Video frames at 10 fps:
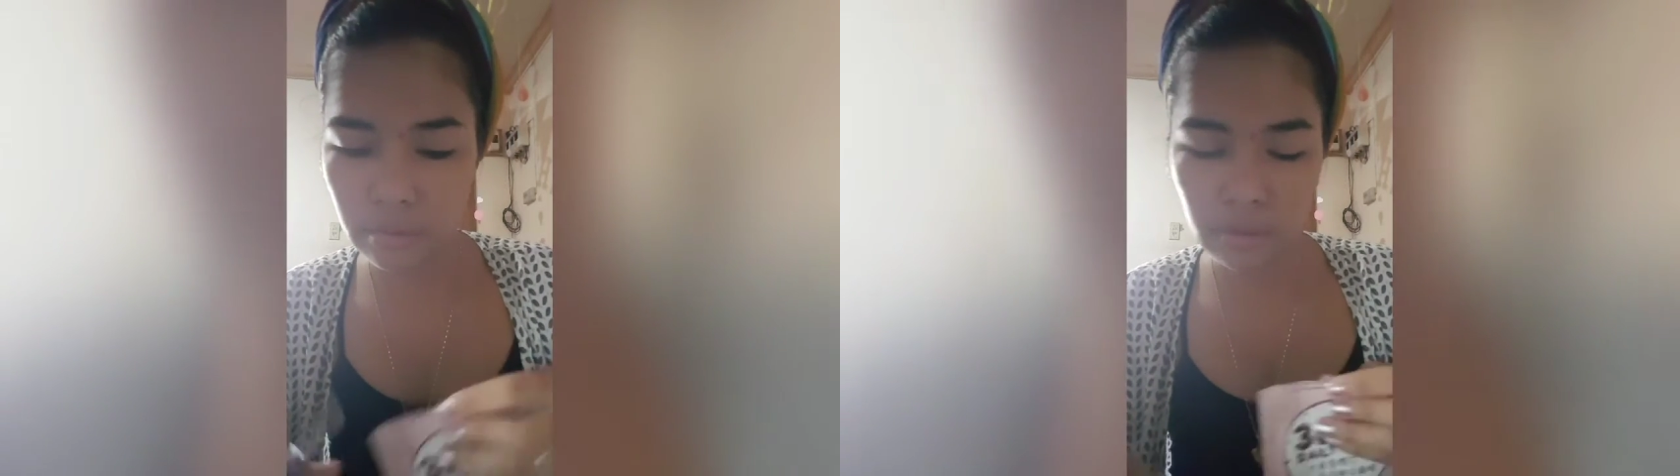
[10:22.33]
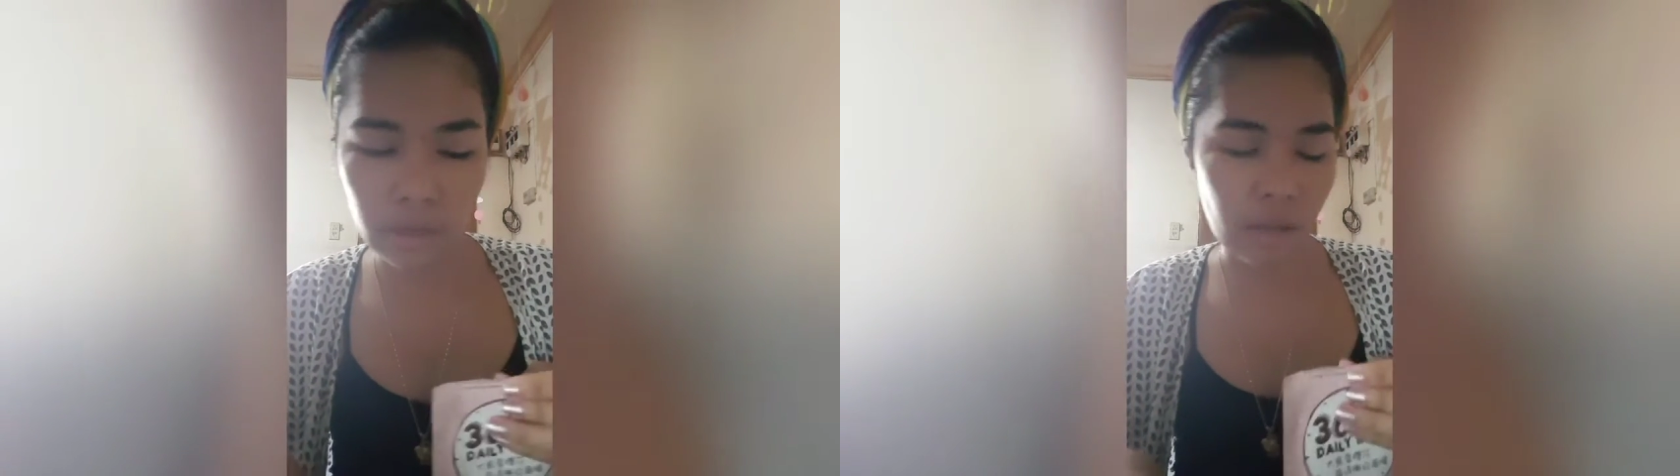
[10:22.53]

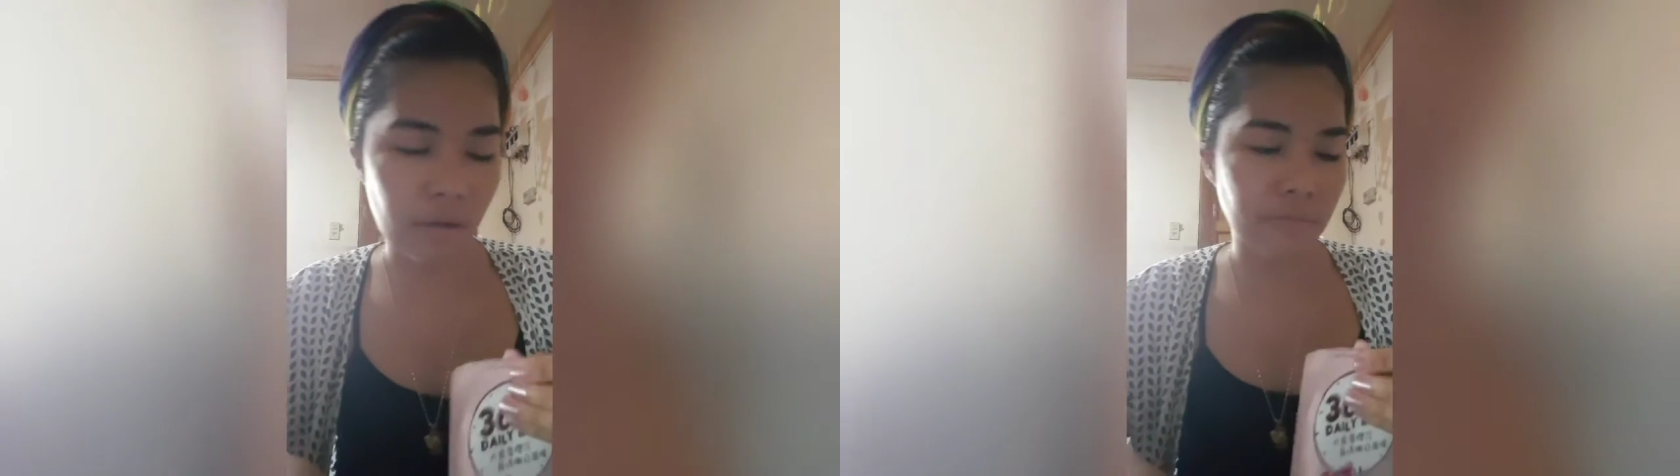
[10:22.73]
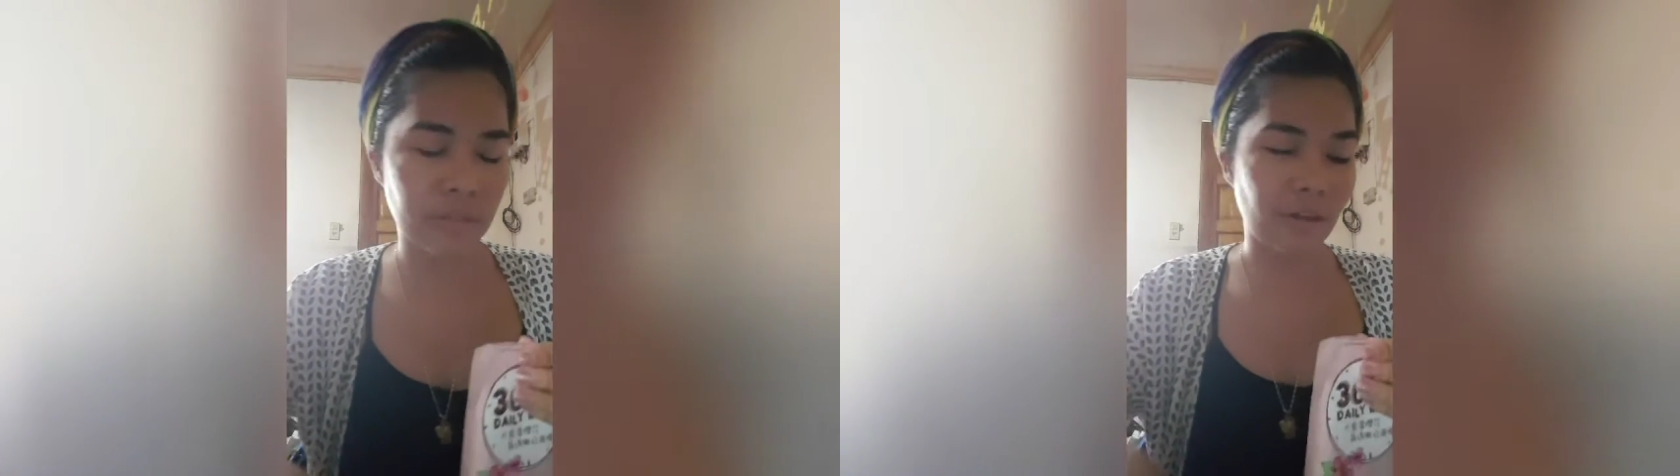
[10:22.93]
a lot
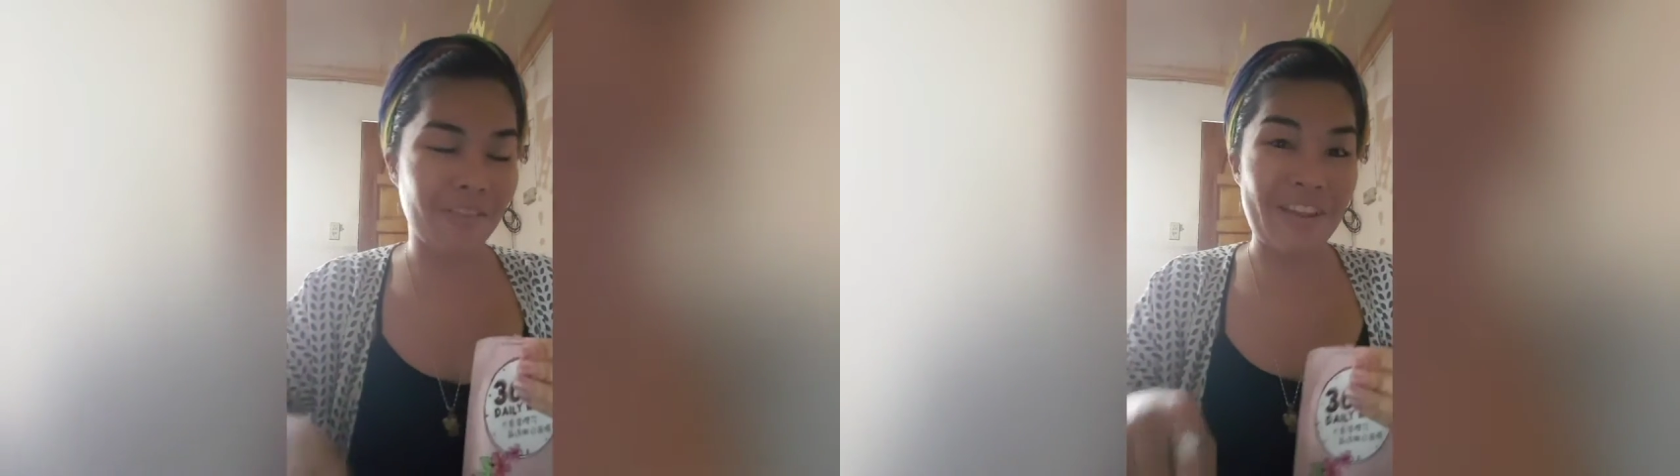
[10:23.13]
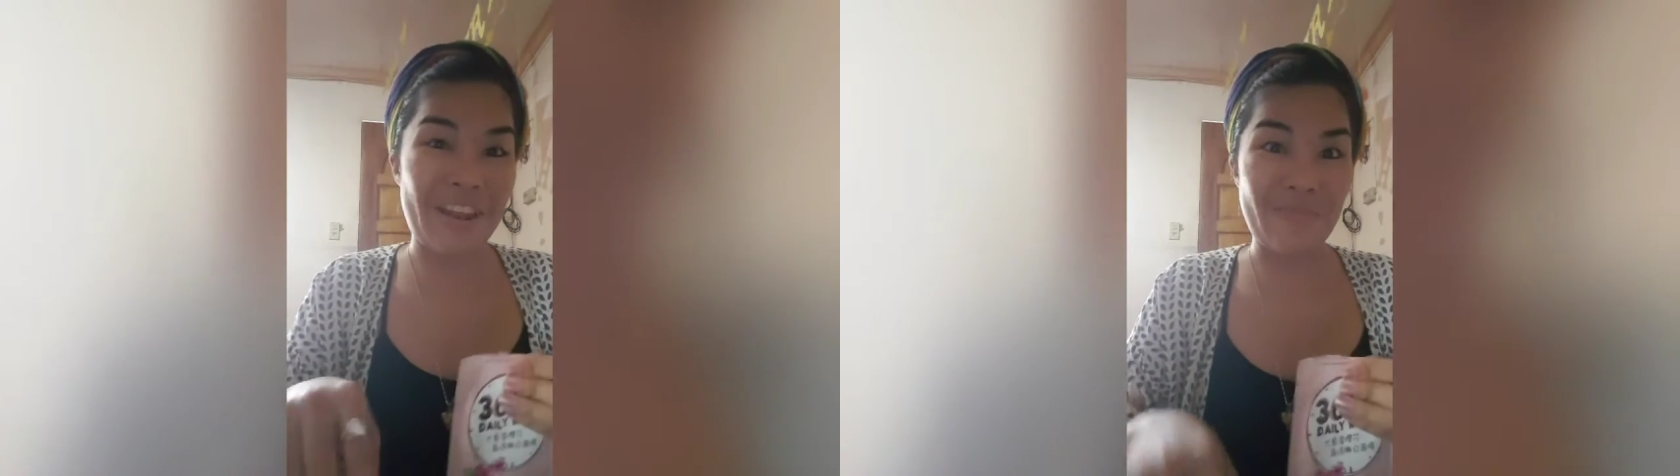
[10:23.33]
of stuff
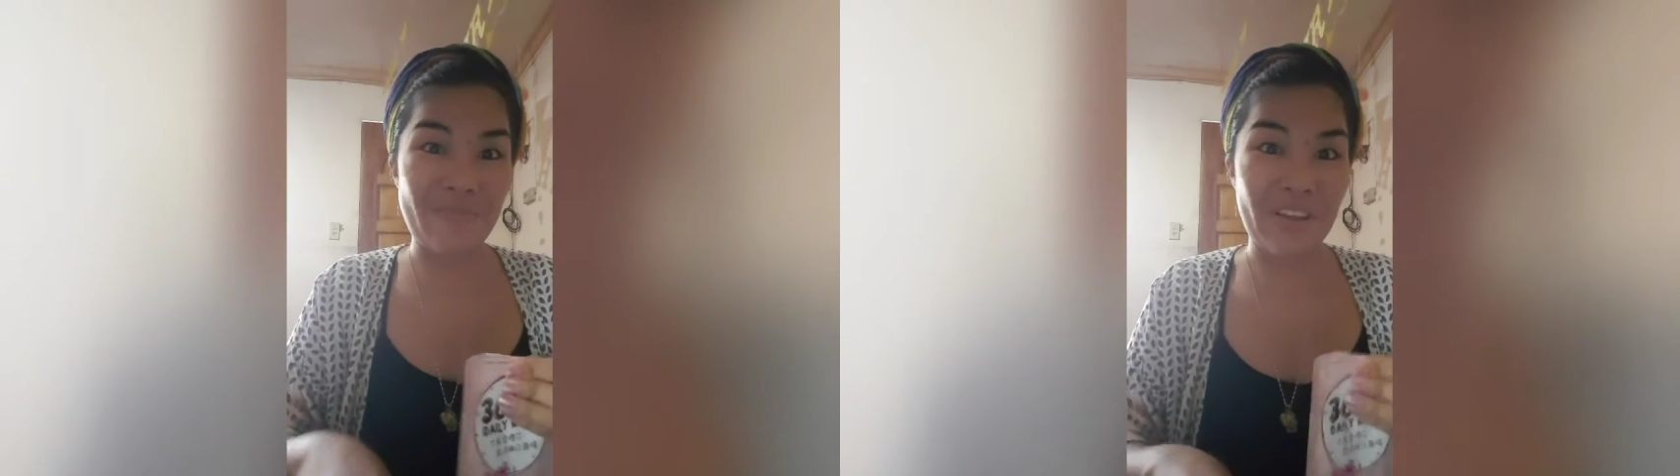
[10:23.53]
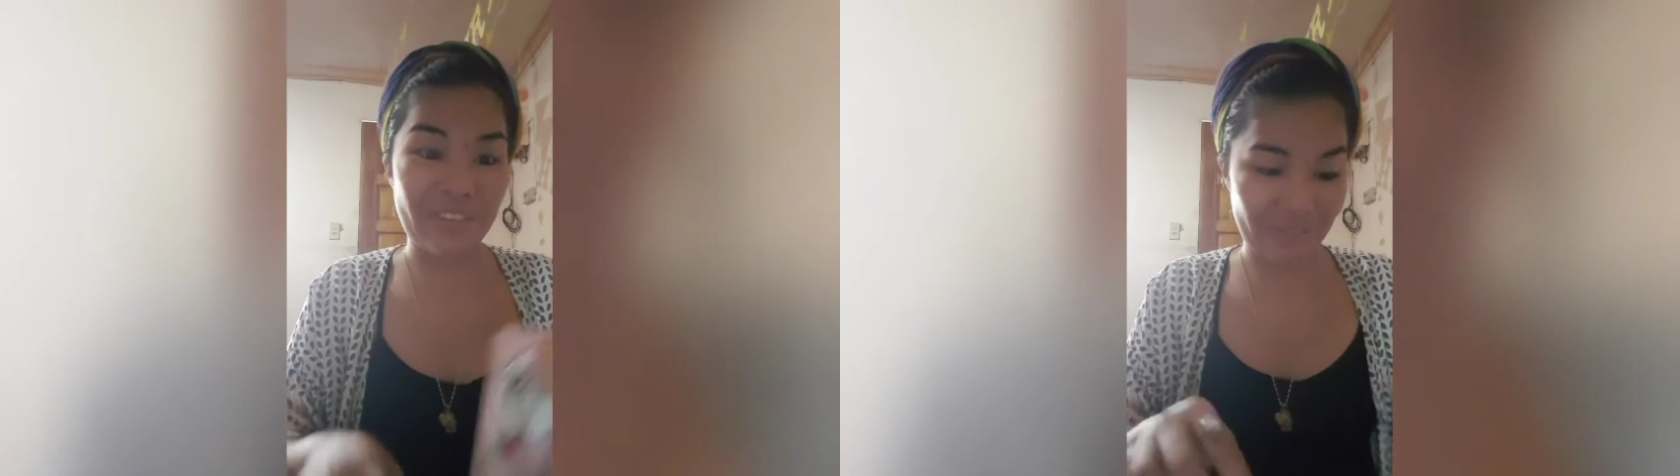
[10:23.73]
that I bought